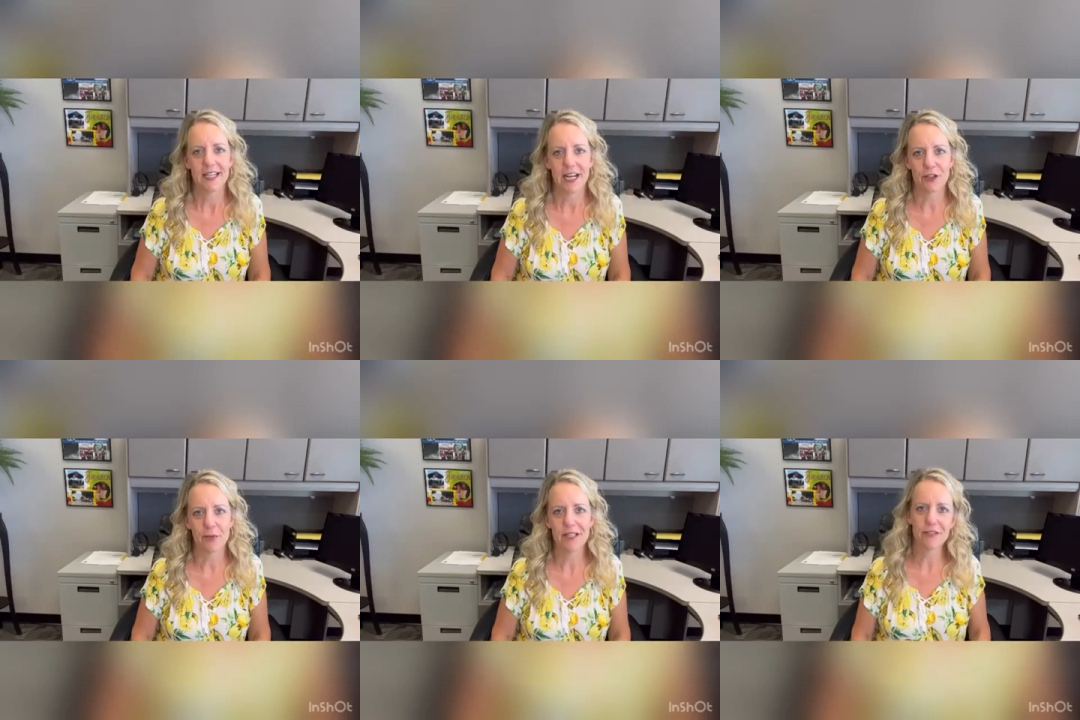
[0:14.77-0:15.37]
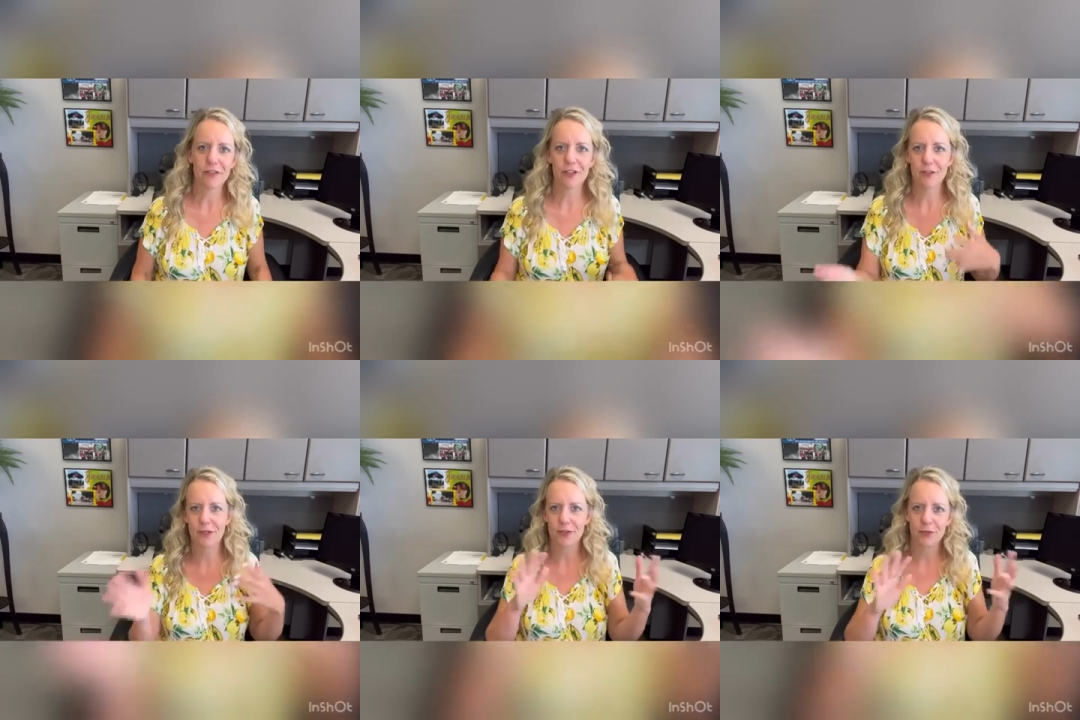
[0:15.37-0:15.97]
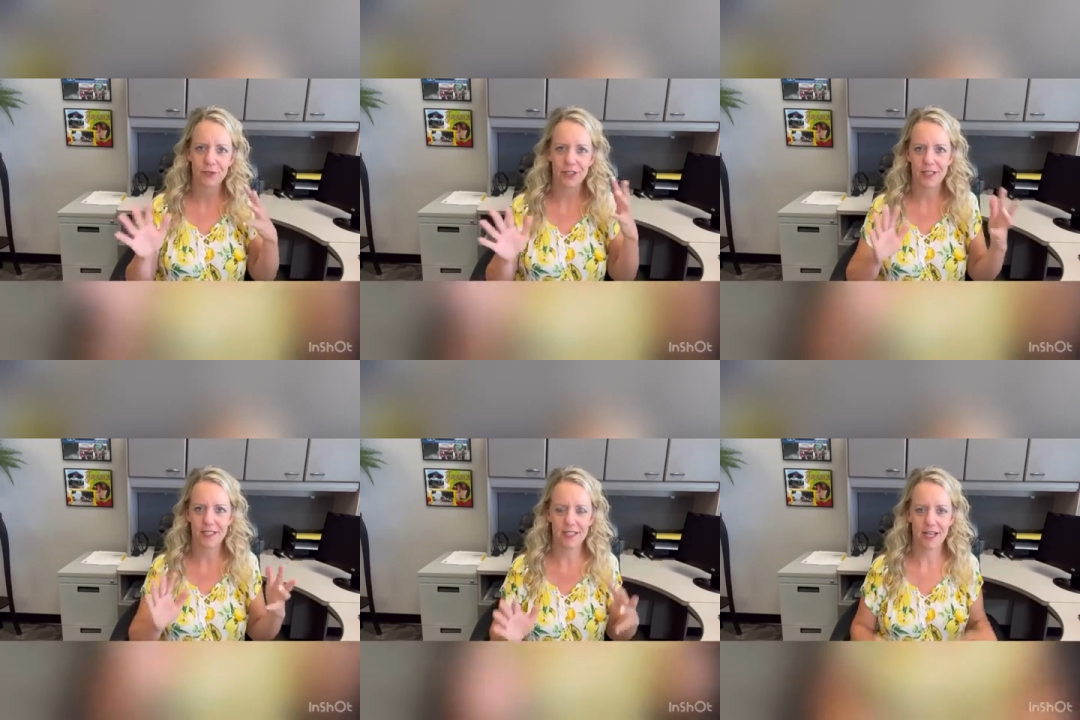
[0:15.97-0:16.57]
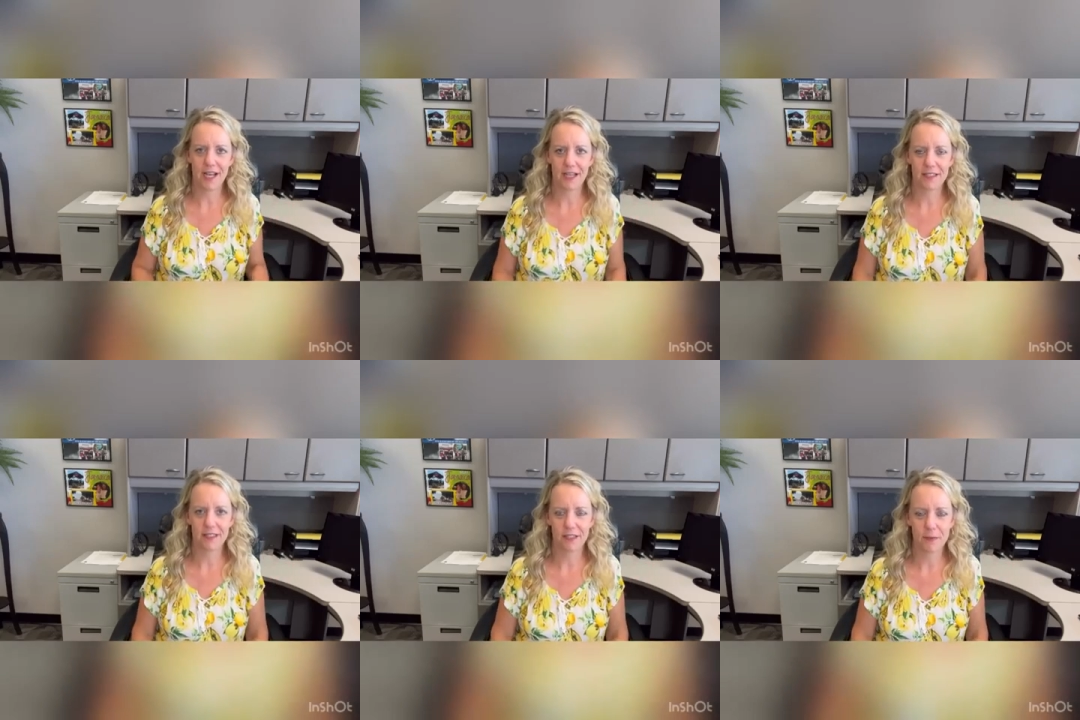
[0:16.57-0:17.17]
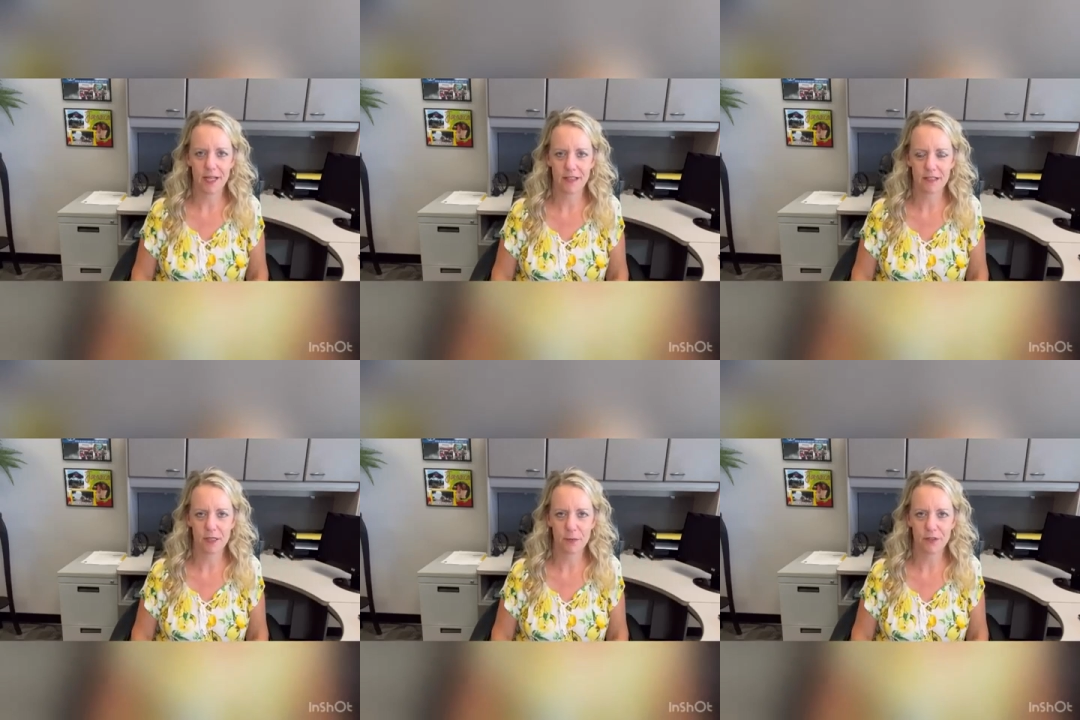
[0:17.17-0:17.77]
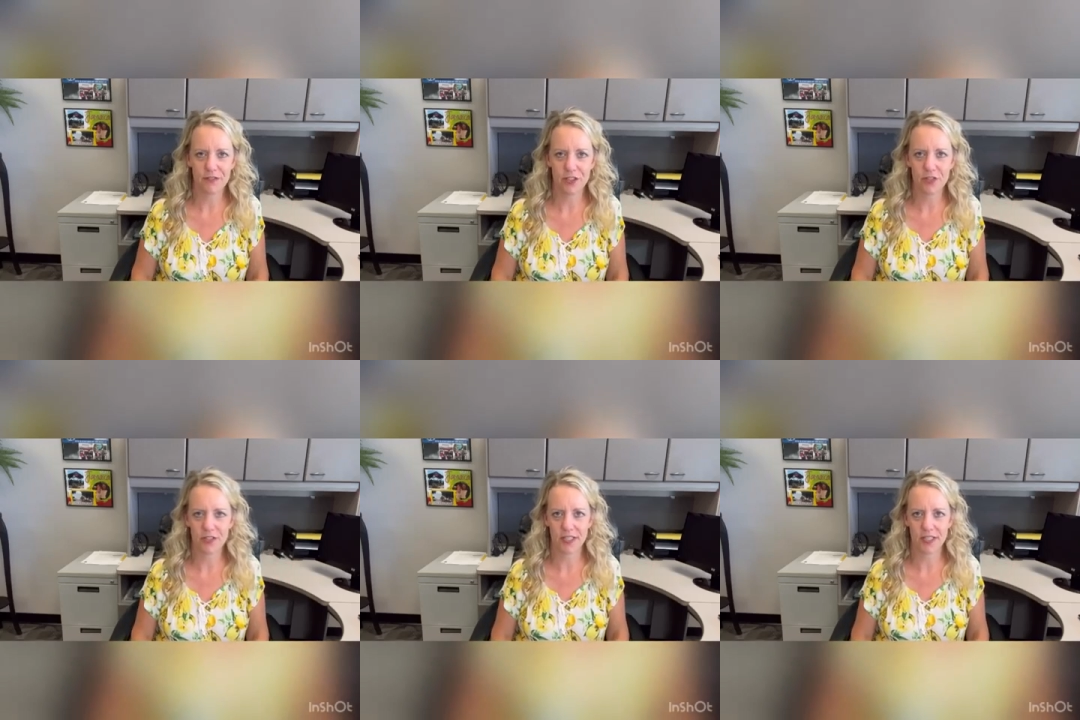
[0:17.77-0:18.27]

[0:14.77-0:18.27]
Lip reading: Now, you may have heard about the Real ID Act in the past couple of years.